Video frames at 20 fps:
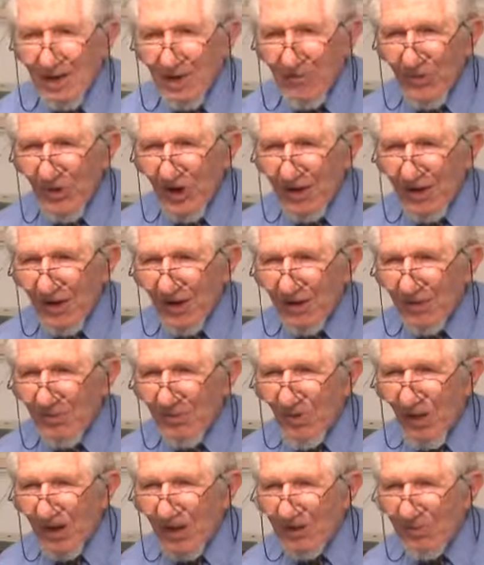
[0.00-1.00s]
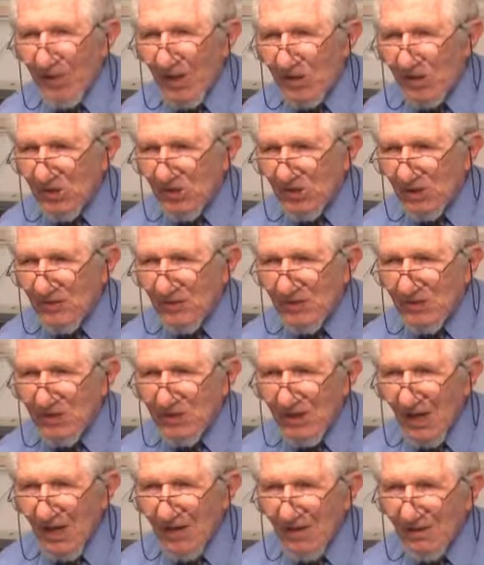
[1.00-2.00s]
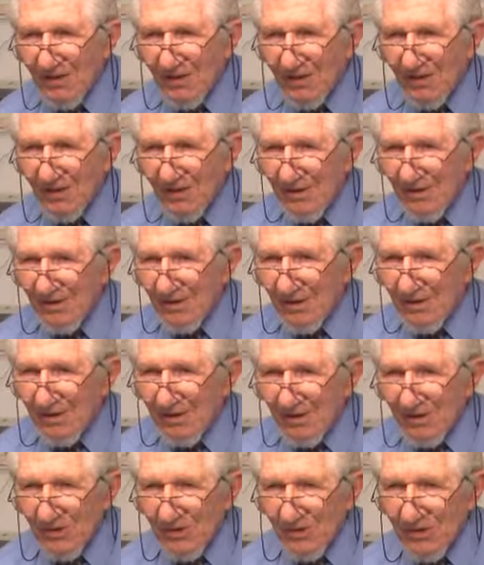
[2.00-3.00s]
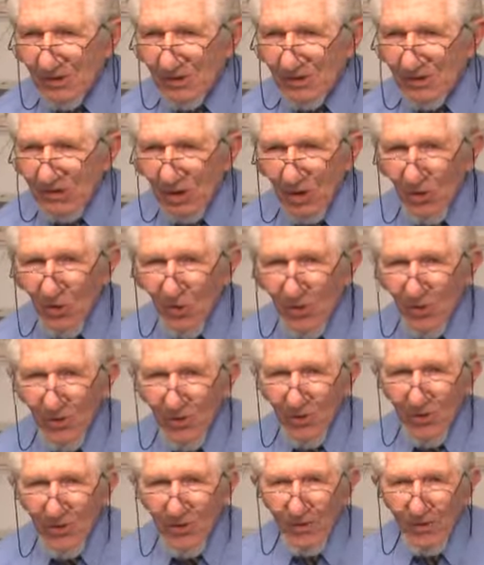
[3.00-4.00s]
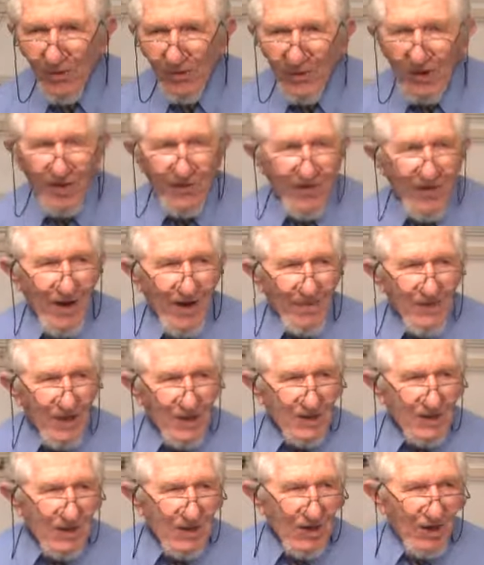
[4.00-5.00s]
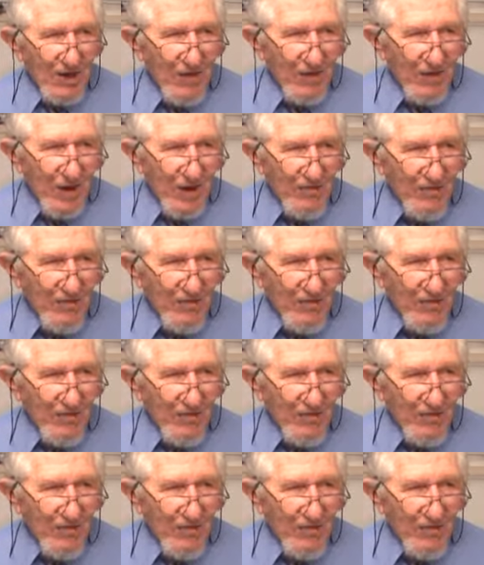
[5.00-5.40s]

I'm writing on the proclamation of the state. So, 35 years ago when I